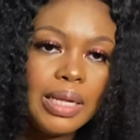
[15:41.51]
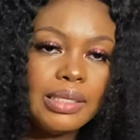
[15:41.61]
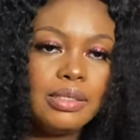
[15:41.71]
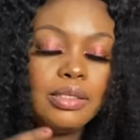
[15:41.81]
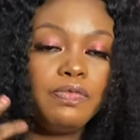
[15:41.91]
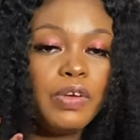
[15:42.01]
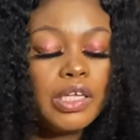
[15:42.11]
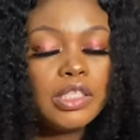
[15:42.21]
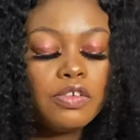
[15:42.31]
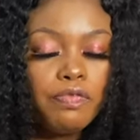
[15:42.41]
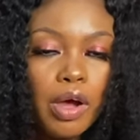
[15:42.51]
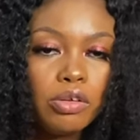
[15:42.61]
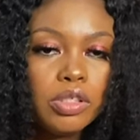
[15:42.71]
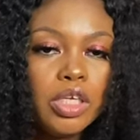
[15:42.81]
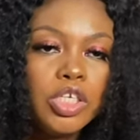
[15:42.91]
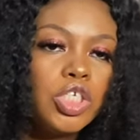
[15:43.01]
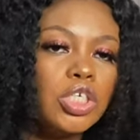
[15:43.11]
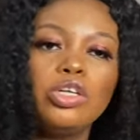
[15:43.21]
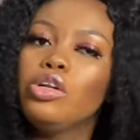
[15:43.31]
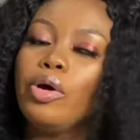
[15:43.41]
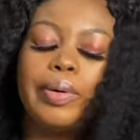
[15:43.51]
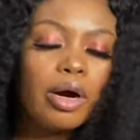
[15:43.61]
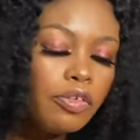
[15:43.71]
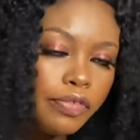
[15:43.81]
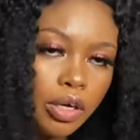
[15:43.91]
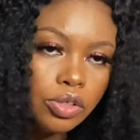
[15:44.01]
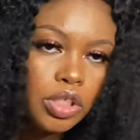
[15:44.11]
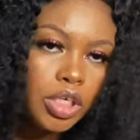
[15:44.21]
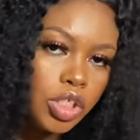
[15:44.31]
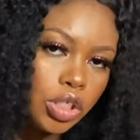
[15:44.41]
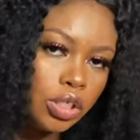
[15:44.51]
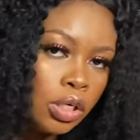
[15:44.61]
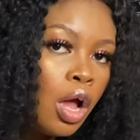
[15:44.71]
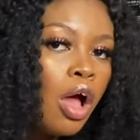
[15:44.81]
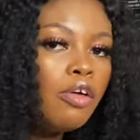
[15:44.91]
that is Fenty foundation, L'Oreal foundation,